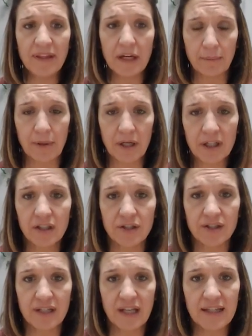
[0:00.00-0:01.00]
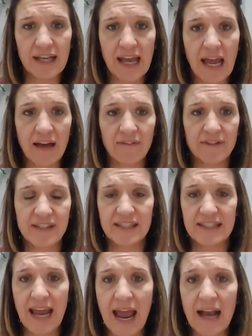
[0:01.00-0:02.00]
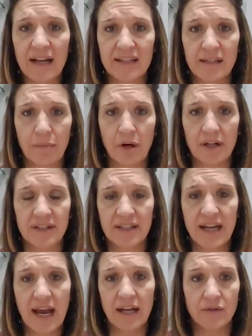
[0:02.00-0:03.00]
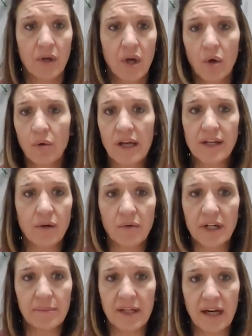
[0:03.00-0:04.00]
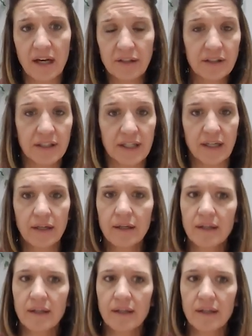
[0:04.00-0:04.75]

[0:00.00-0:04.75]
their purse and they have snacks upon snacks. Well, I don't want to be hungry.